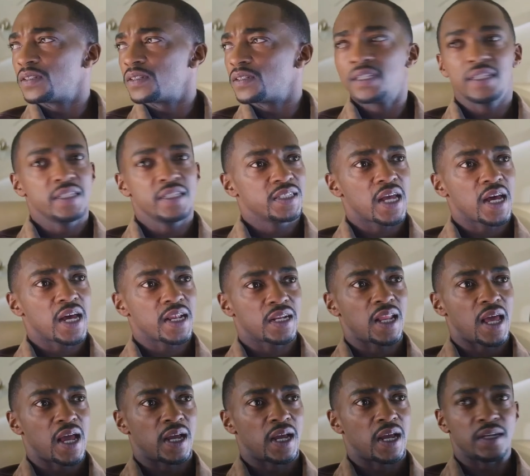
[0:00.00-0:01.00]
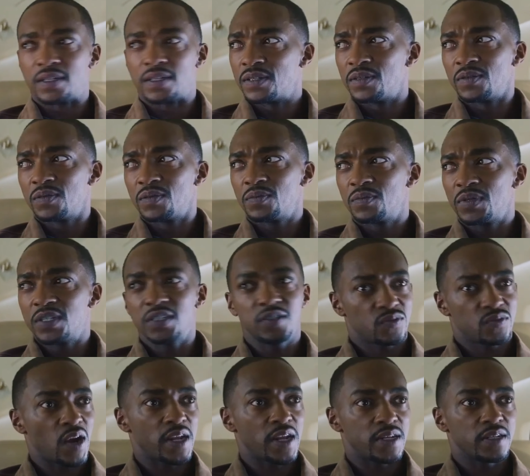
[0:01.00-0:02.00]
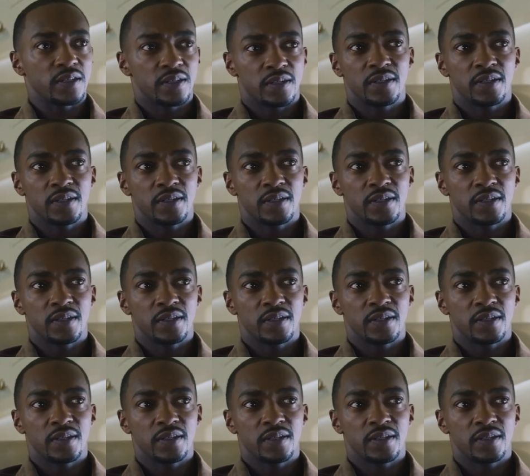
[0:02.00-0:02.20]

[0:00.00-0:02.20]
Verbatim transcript: He's out of line. But he's right.